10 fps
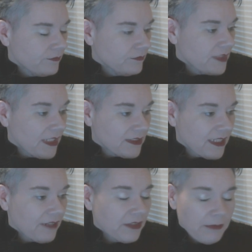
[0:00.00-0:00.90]
Yes,
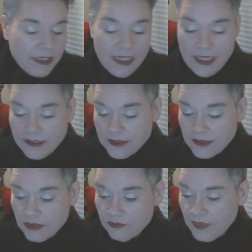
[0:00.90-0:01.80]
everybody has
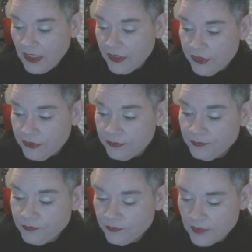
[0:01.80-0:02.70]
their own value.
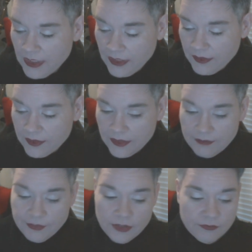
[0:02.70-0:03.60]
And
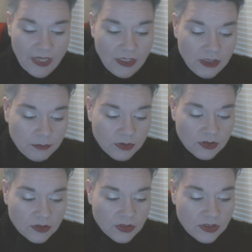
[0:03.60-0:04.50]
if you're
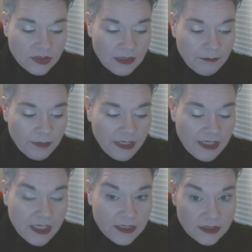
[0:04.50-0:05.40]
valuable to somebody
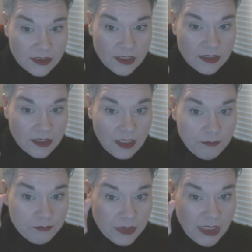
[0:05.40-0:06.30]
that's an
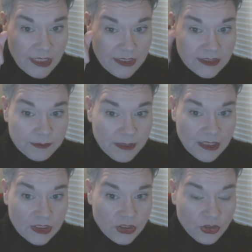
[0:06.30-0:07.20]
upline, it's
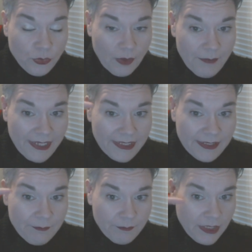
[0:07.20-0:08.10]
because you are making
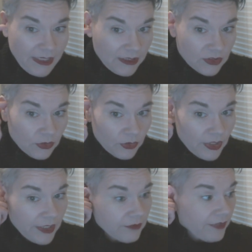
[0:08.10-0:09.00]
them money. So
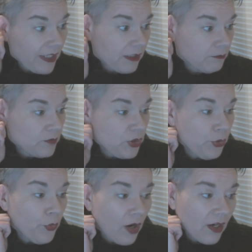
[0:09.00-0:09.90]
they're valuable.
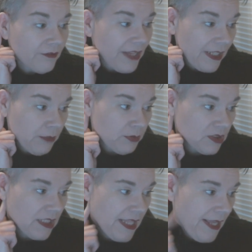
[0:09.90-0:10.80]
You are valuable
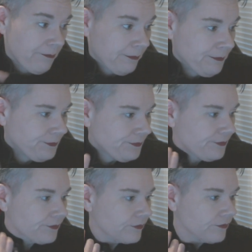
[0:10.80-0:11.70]
to them
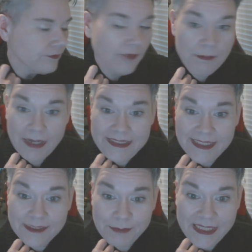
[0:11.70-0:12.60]
by
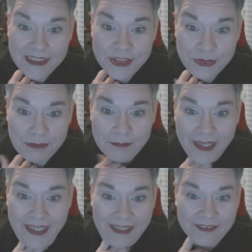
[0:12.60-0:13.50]
just being you and
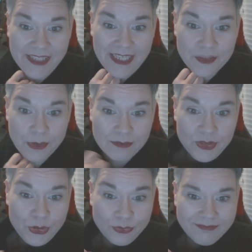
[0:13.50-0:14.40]
buying every day at 12
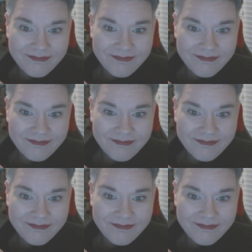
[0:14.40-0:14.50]
noon.